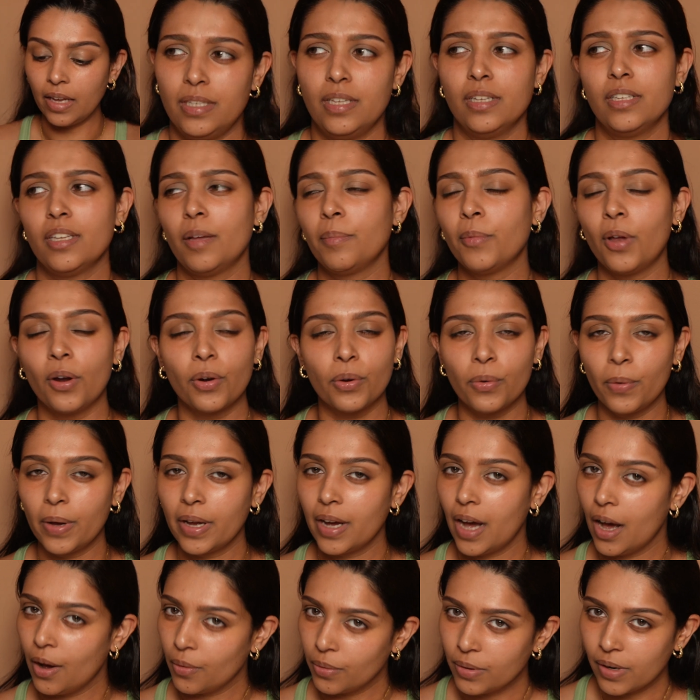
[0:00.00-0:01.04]
Since I'm not going
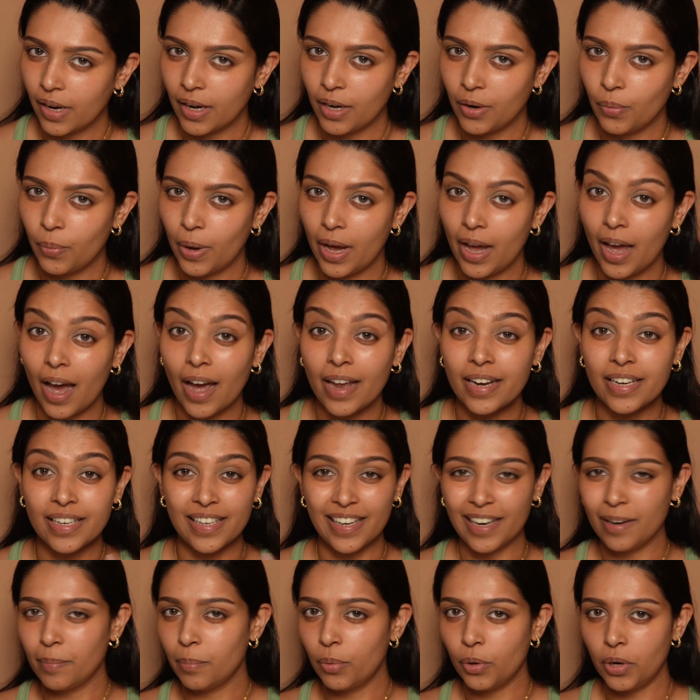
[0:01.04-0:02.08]
out anywhere, I
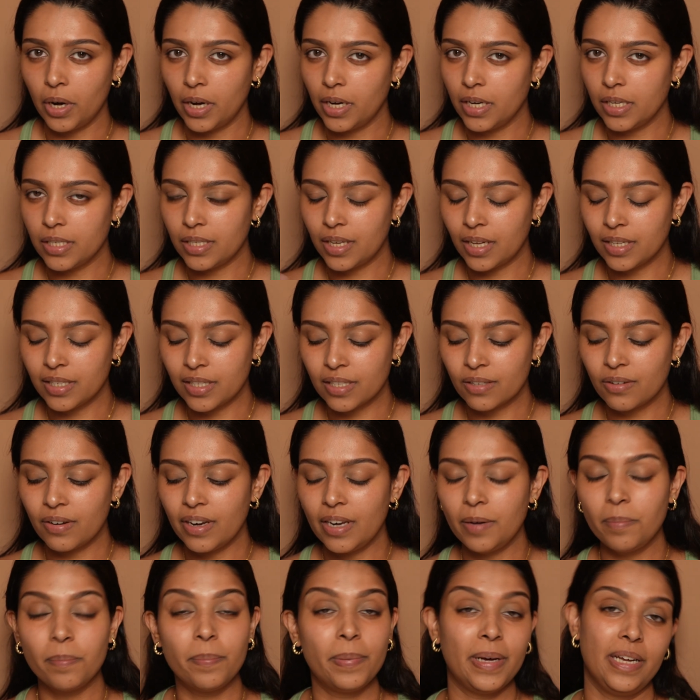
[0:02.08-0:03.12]
didn't put any
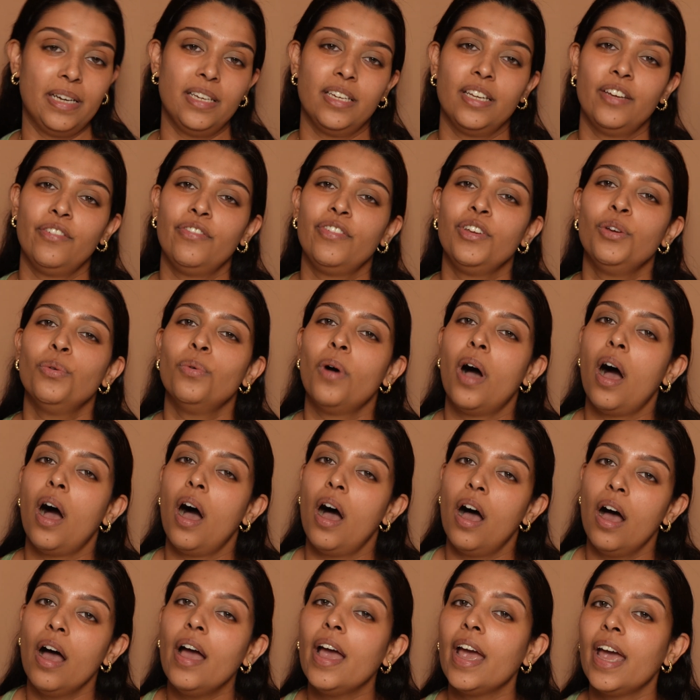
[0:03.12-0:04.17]
sunscreen, but if you
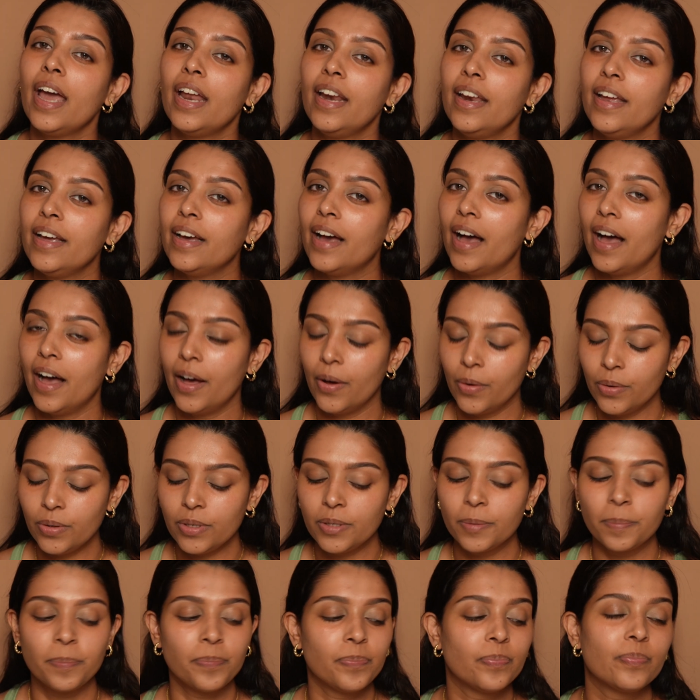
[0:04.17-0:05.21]
are heading out,